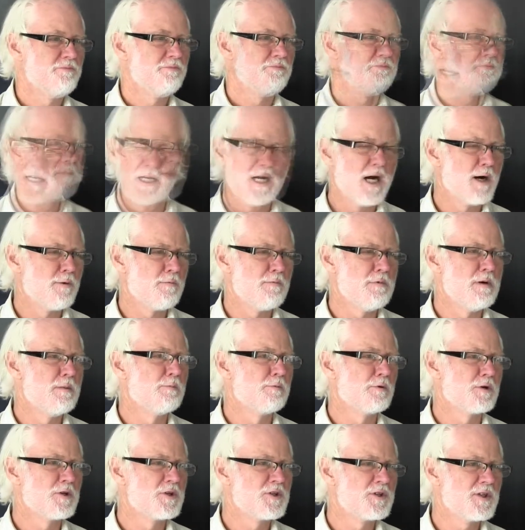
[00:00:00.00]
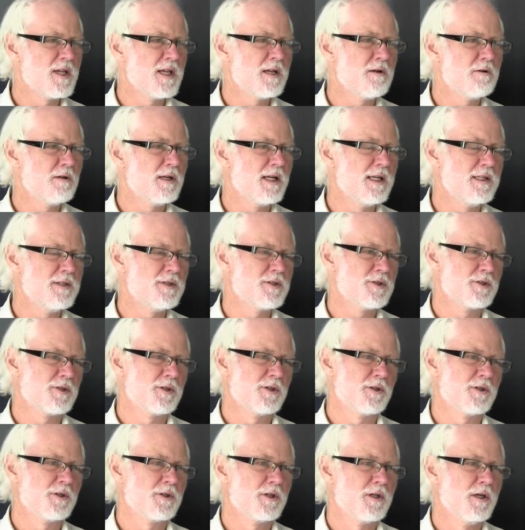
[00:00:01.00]
I can't remember a single
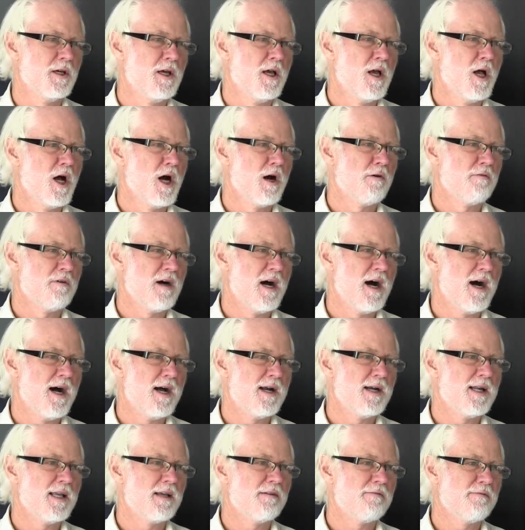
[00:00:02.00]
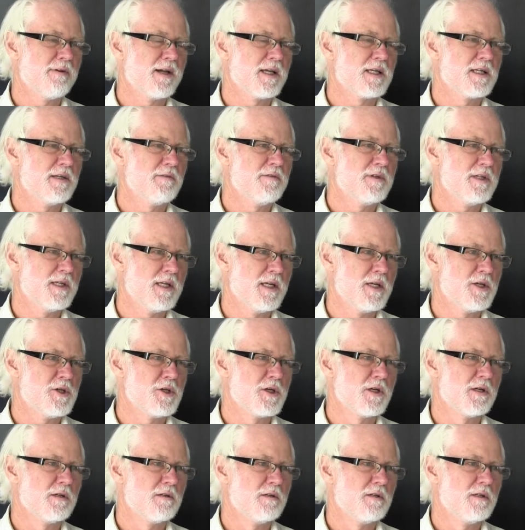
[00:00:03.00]
incident of a highly effective
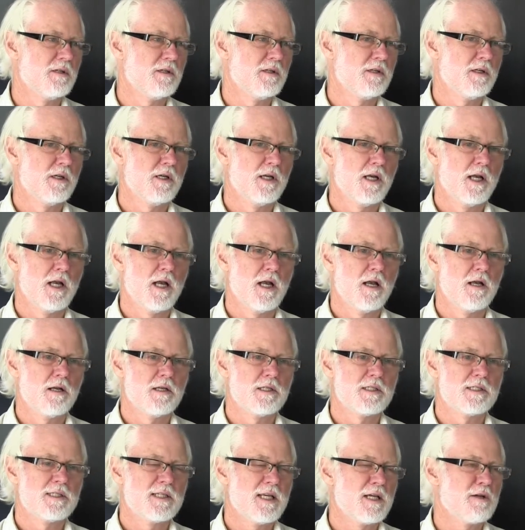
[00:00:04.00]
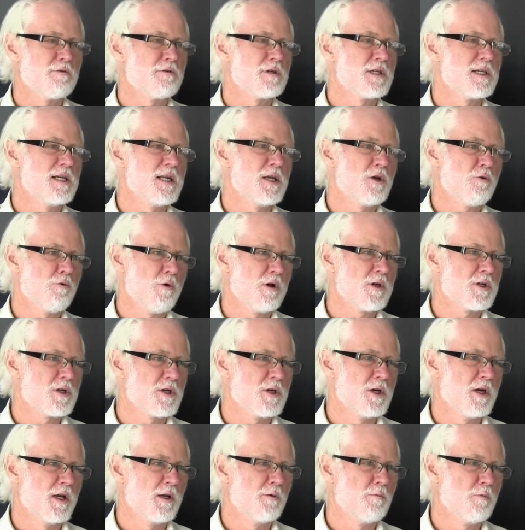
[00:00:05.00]
teacher seriously
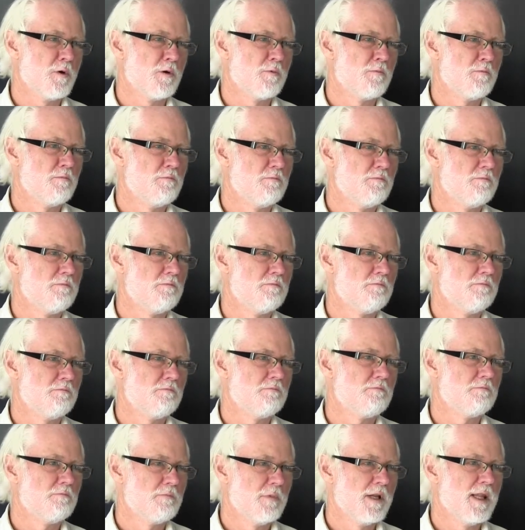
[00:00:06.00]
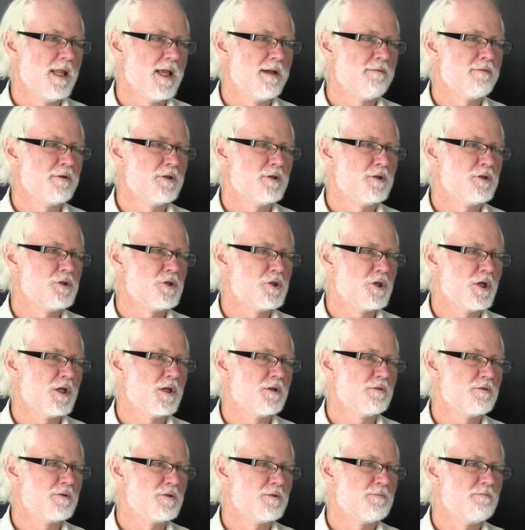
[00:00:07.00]
questioning what the evidence
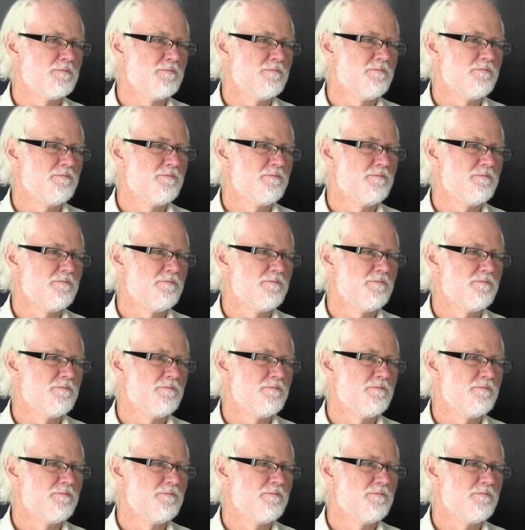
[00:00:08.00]
shows.